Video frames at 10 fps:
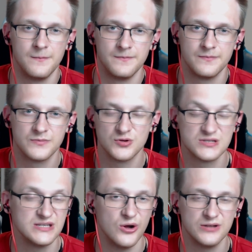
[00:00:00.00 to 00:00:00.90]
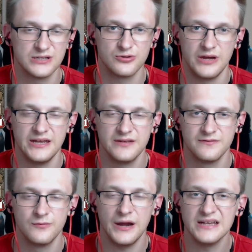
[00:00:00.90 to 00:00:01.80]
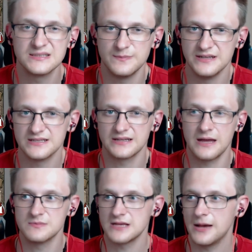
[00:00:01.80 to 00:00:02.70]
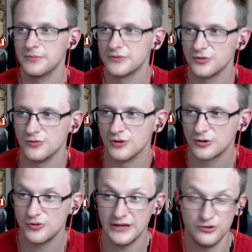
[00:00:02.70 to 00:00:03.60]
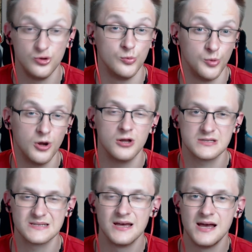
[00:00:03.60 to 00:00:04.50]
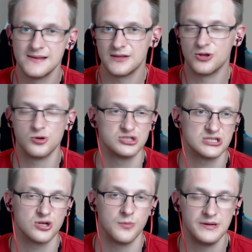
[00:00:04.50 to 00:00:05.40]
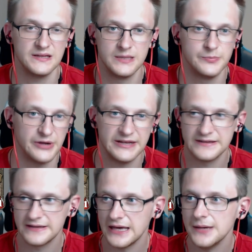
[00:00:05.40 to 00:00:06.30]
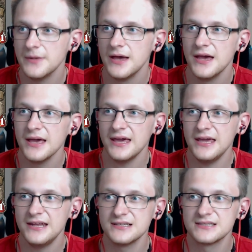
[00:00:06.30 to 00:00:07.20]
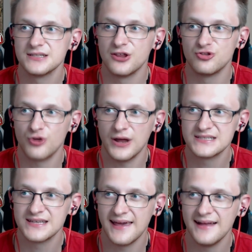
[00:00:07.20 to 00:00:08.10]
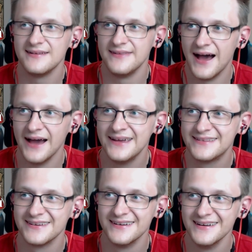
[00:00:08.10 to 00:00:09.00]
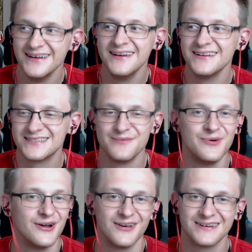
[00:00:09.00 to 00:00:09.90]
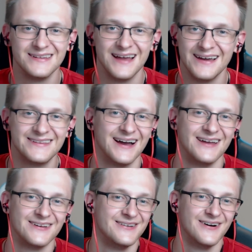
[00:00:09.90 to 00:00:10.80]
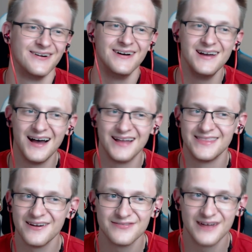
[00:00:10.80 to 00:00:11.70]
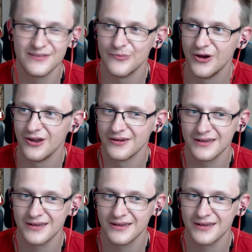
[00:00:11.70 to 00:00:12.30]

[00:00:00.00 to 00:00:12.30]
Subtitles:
to see all the creative ways Blizzard comes up to create new Murlocs that don't just completely break the game. It is Dreadscale Knight. It's a Murloc Knight, I don't know. A Death Knight Murloc.